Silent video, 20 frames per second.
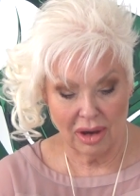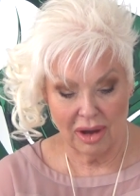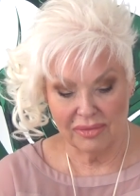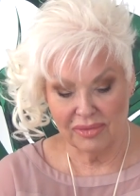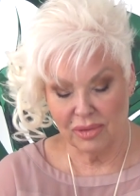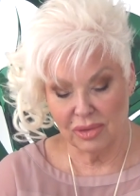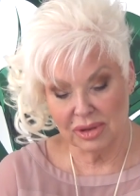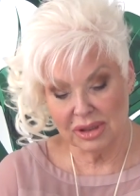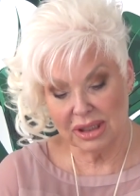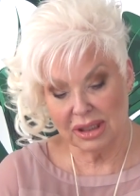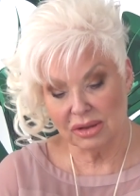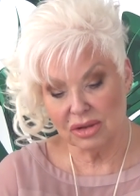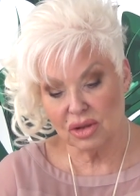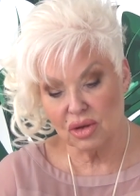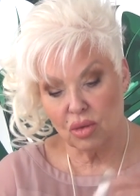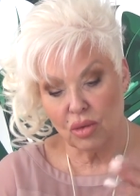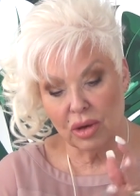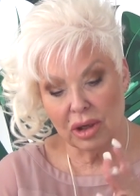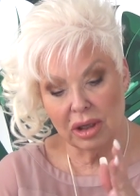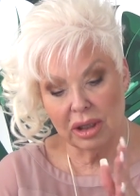off once I
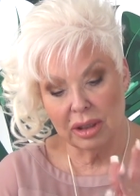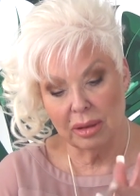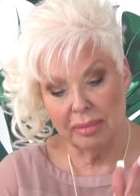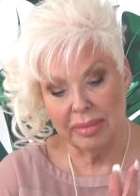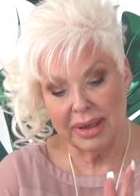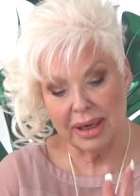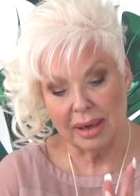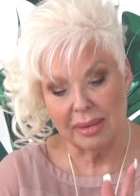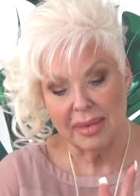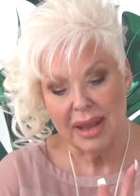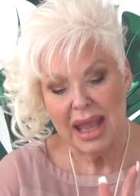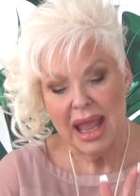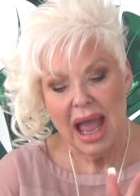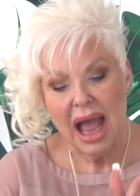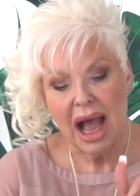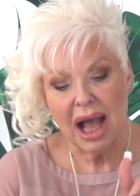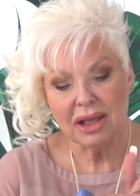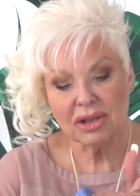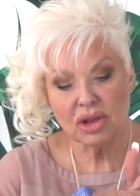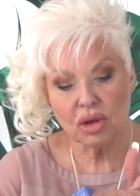squirt a little bit of,
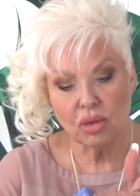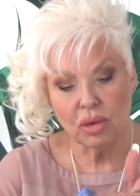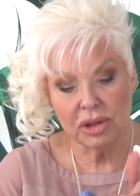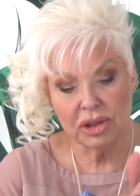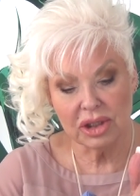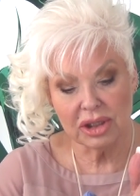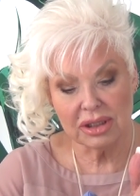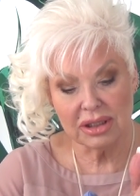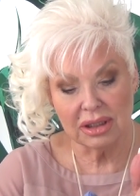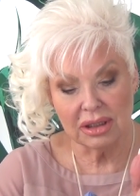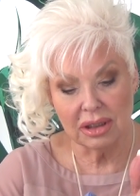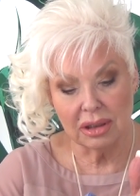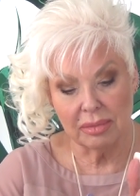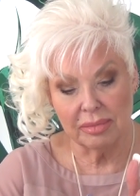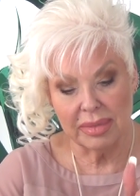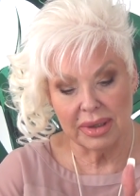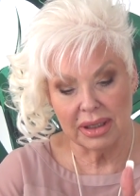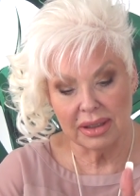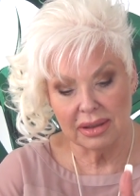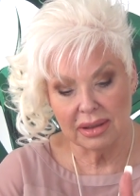I'll squirt just a little
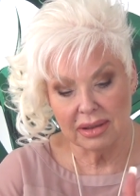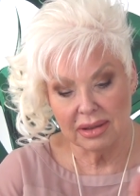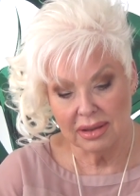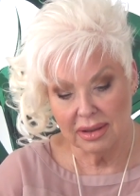bit.